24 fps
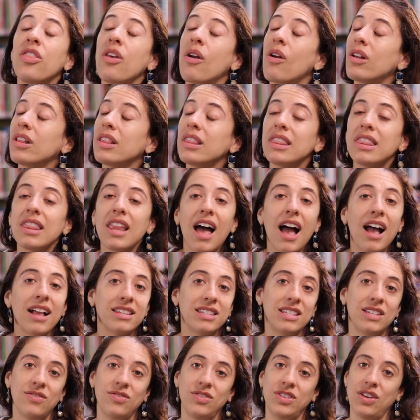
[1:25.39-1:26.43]
There are
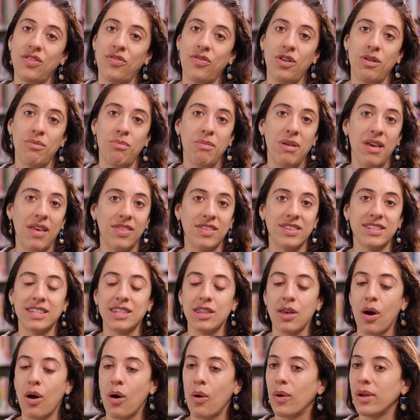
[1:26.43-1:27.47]
lots of different myths,
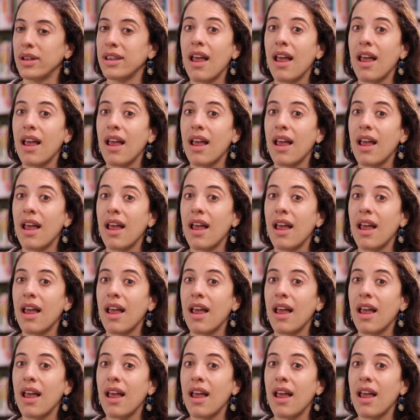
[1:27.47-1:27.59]
though.